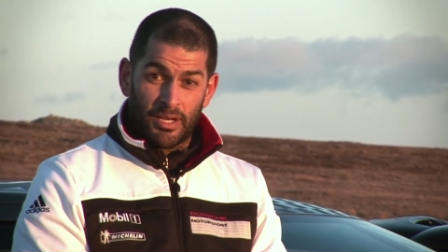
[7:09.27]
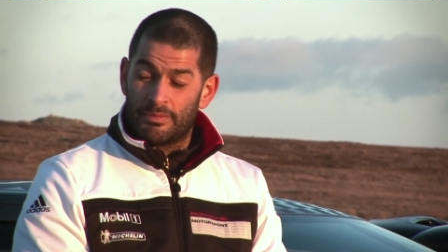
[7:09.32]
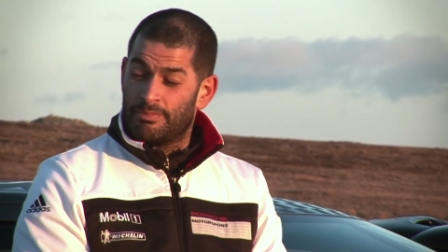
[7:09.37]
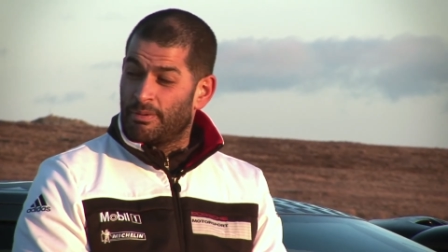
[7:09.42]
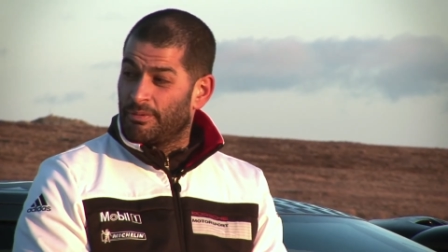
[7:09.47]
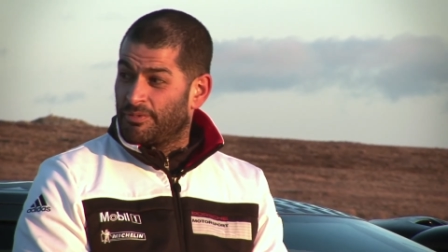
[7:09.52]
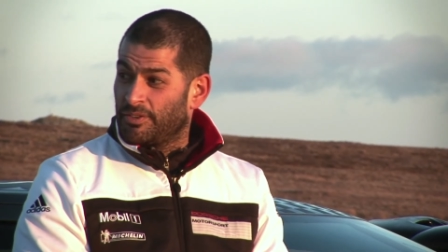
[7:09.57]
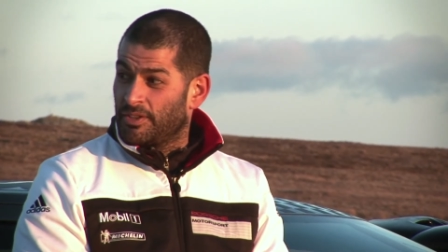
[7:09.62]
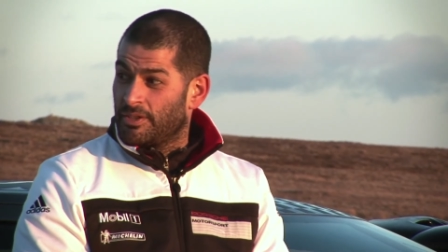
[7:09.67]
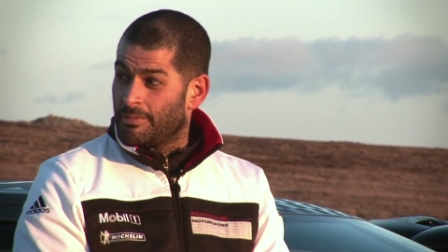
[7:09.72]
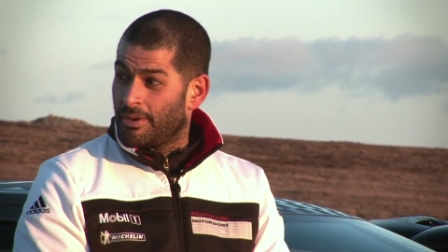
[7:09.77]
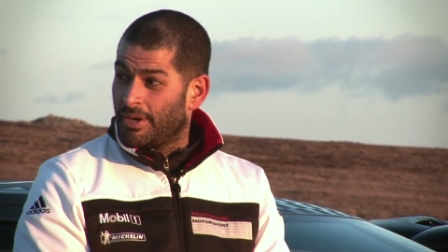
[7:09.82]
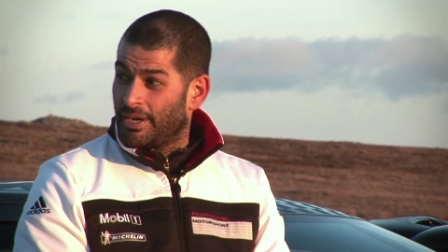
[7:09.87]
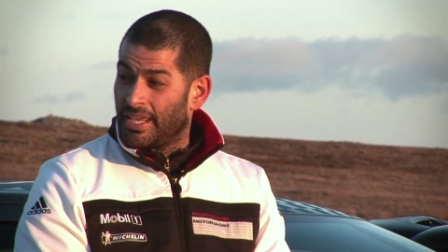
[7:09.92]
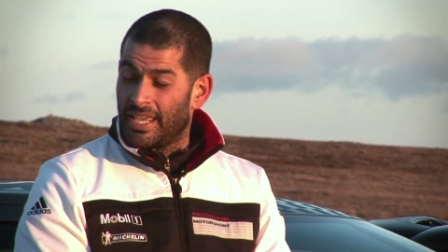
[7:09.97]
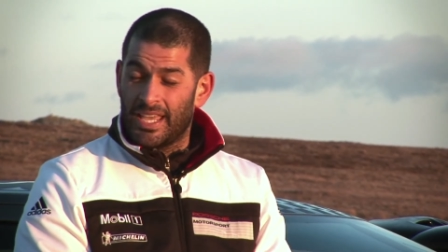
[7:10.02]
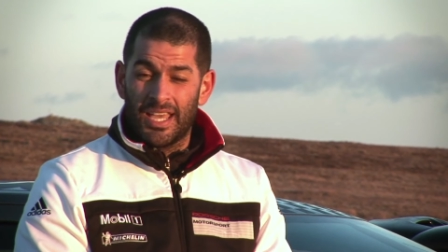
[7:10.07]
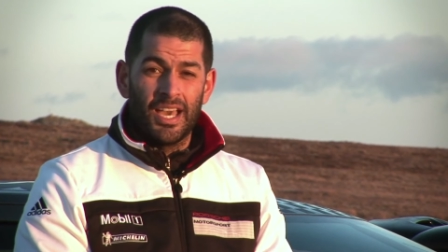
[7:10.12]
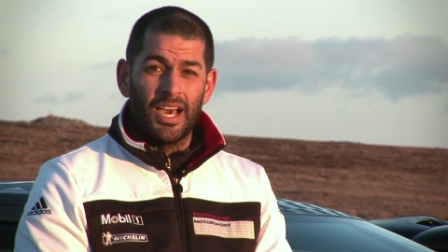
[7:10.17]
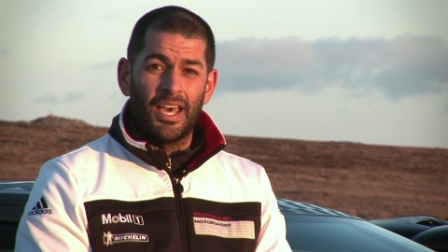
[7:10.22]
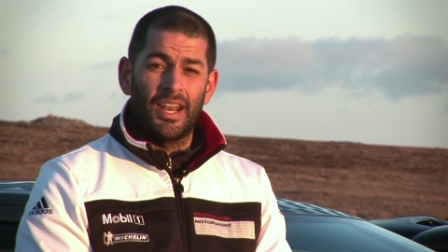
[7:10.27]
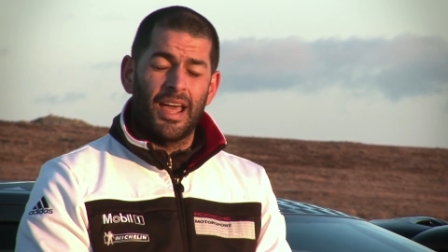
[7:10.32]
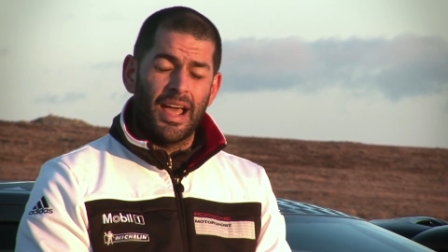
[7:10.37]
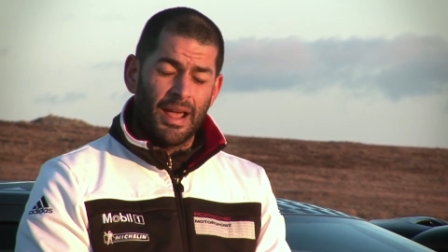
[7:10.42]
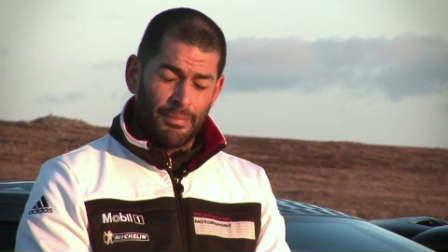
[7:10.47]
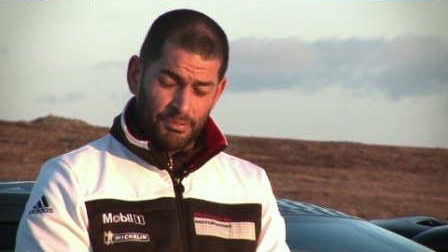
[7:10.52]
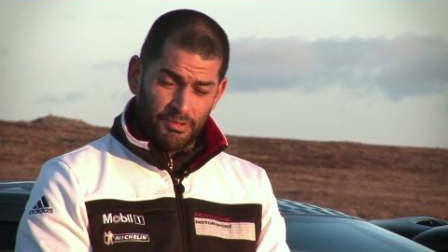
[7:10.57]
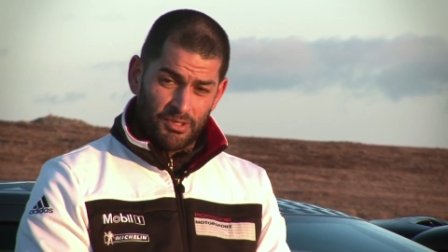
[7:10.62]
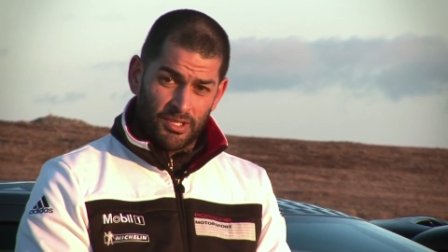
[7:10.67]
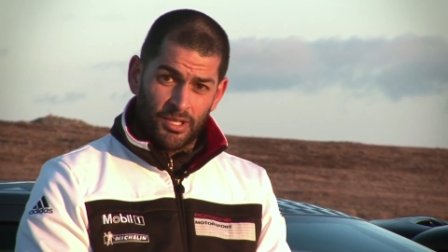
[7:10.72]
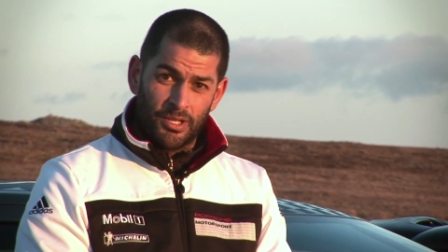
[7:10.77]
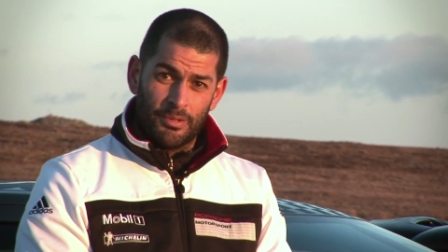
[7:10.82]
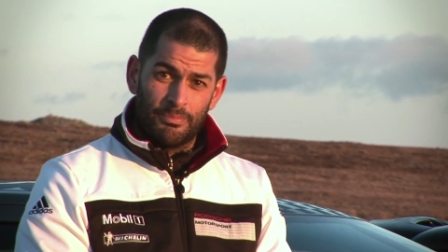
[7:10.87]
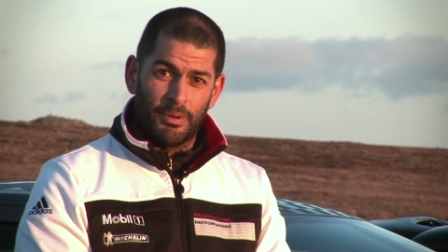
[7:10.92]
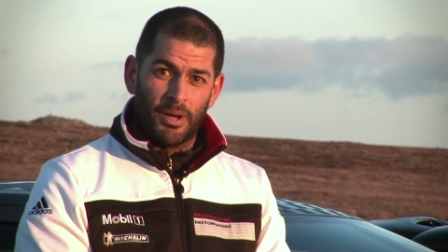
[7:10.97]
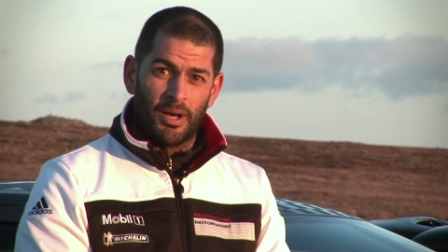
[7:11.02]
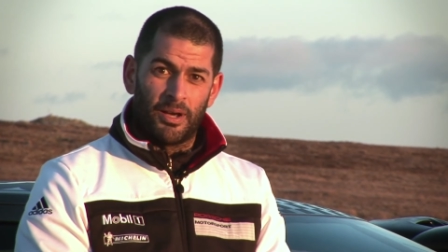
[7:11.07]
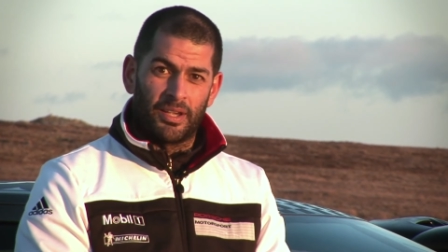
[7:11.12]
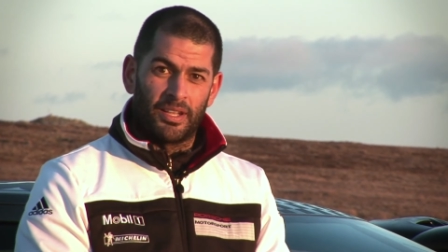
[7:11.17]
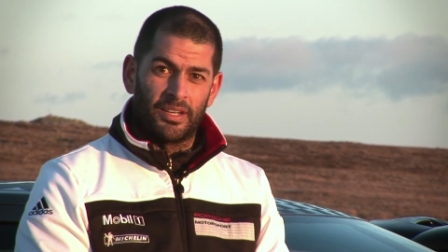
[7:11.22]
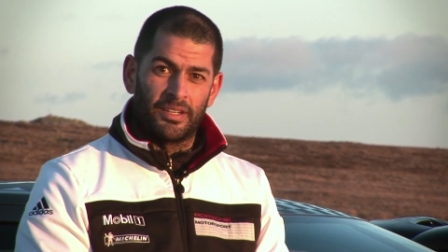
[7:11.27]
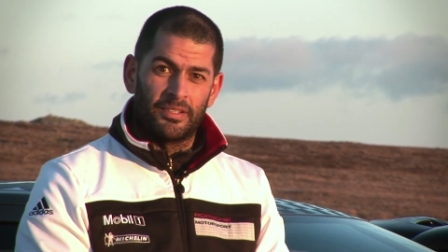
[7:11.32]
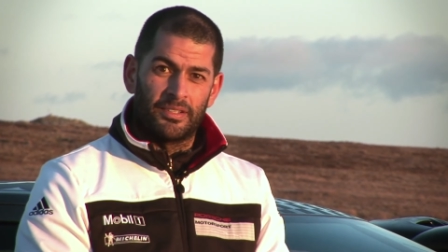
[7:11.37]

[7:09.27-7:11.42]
but for the money, an absolute bargain.